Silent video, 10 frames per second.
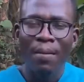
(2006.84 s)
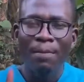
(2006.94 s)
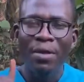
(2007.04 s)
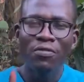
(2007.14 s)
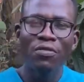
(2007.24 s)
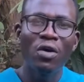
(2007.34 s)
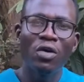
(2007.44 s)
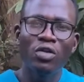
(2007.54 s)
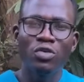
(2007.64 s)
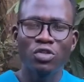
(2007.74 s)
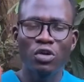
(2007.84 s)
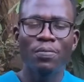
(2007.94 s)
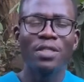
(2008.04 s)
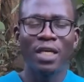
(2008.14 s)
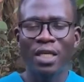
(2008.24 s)
Before you
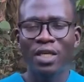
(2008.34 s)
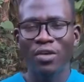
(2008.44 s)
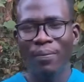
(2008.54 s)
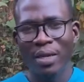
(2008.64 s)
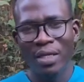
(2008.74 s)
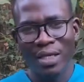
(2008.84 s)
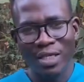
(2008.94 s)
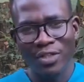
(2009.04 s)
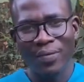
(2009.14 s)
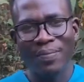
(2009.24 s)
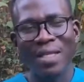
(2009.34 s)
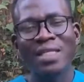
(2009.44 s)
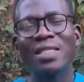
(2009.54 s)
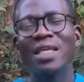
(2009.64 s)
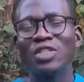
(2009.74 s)
stop taking your medication,
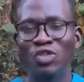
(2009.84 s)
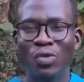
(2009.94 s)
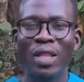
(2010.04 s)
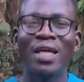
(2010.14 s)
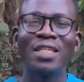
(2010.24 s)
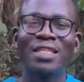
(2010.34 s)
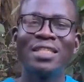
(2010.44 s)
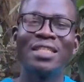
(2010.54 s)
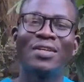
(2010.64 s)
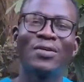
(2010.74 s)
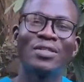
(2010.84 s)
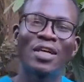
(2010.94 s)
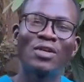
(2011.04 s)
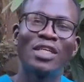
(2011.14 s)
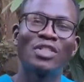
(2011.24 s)
please ensure that it is in
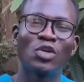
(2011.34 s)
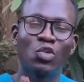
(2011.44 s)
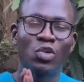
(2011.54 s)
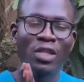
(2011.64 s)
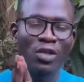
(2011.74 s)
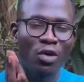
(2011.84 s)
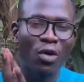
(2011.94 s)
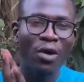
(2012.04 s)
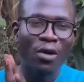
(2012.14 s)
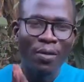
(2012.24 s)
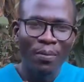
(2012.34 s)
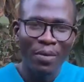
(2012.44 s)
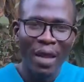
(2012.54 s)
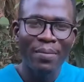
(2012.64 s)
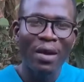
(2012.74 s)
consultation with your
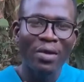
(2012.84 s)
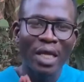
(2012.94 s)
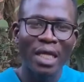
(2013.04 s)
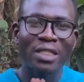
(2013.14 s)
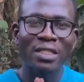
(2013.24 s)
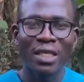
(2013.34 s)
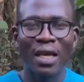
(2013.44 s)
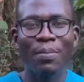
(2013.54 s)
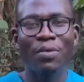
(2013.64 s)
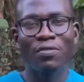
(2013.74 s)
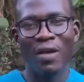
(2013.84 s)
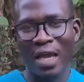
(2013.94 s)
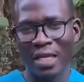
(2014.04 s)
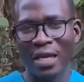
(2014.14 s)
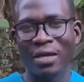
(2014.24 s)
primary health care
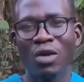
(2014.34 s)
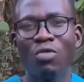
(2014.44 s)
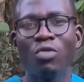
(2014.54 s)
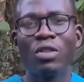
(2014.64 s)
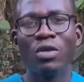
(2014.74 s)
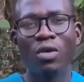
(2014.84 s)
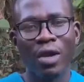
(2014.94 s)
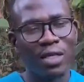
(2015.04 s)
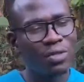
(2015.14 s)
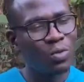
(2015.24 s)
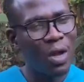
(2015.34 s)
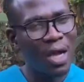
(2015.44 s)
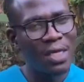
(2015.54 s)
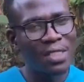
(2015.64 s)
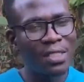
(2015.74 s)
provider, with your health
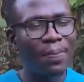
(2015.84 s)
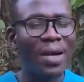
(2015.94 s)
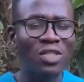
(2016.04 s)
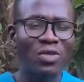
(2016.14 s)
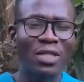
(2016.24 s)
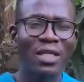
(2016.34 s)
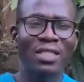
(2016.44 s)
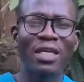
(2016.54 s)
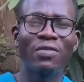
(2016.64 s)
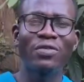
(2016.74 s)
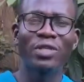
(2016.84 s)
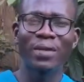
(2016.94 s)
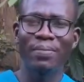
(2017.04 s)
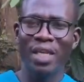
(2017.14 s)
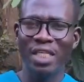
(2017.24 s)
workers. The person that gave you
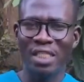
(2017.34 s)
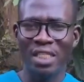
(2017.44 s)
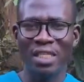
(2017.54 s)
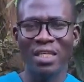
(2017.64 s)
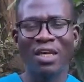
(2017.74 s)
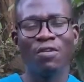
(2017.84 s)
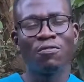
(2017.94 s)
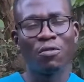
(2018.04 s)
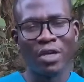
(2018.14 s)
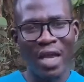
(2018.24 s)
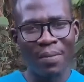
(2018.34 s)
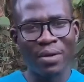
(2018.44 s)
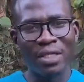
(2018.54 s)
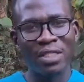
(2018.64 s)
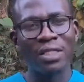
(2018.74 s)
the medicine for
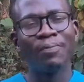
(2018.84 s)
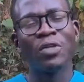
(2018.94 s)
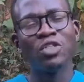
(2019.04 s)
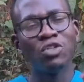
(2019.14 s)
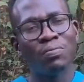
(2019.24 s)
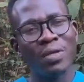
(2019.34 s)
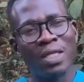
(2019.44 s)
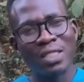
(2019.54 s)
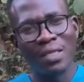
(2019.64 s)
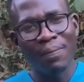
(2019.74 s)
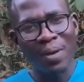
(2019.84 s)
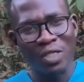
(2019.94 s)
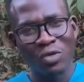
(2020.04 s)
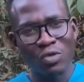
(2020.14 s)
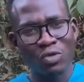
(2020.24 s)
diabetes should be the same
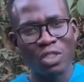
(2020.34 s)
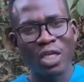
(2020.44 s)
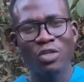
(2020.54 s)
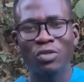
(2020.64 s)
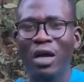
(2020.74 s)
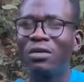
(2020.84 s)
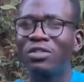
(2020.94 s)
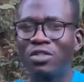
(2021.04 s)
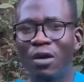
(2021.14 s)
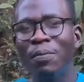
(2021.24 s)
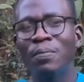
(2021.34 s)
person to tell you now stop